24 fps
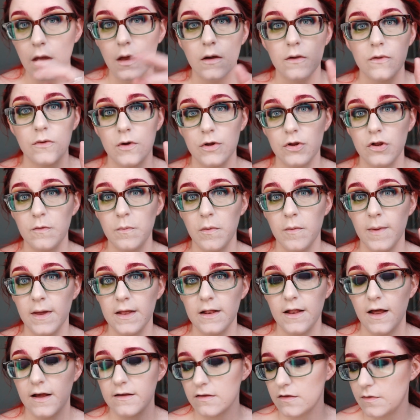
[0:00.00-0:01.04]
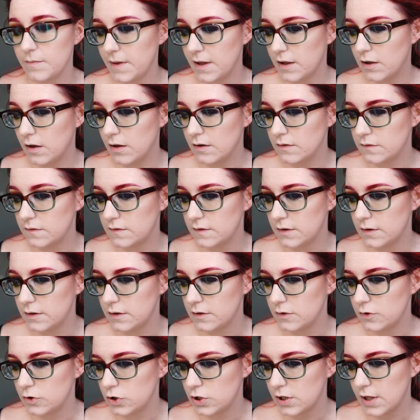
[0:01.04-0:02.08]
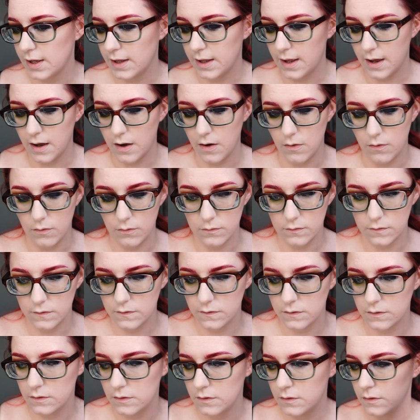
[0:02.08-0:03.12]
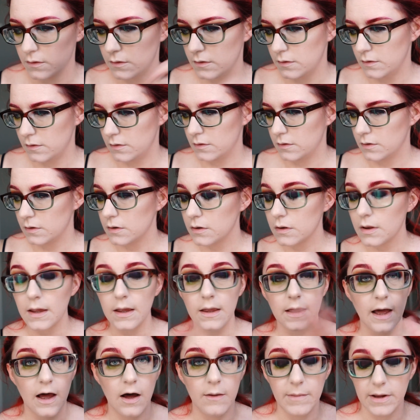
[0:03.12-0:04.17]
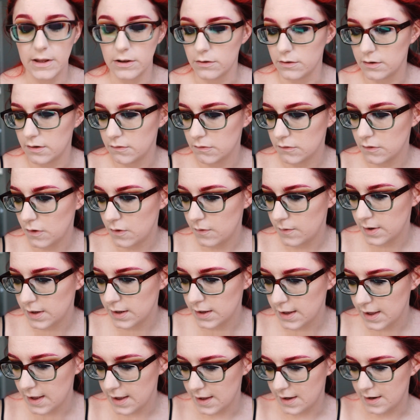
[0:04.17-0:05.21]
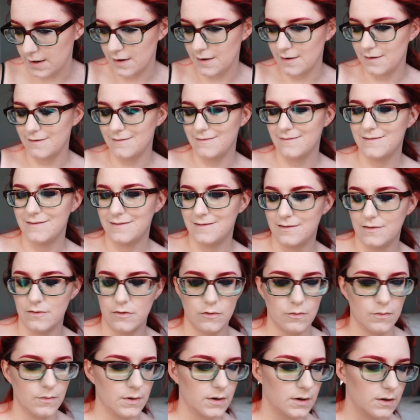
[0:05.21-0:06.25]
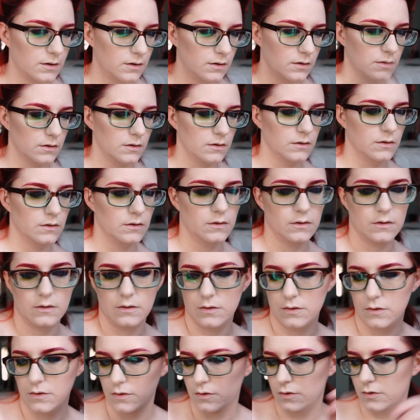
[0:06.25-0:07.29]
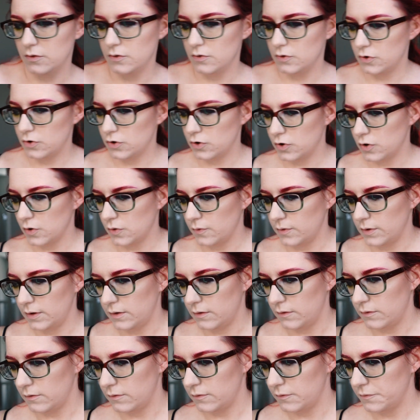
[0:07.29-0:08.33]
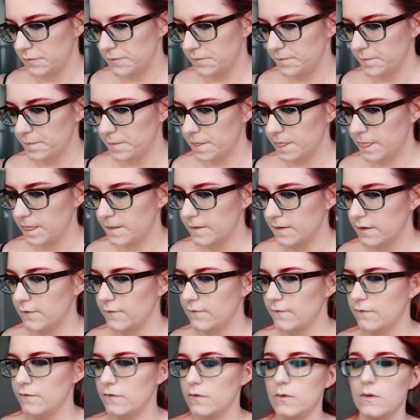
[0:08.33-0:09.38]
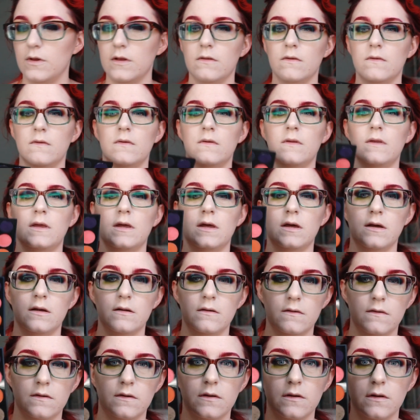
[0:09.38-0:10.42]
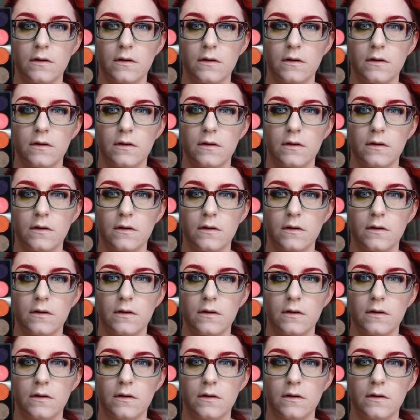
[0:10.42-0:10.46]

So I just put my glasses back on to check out like how my look is going, and I just wanna show you so you can see it.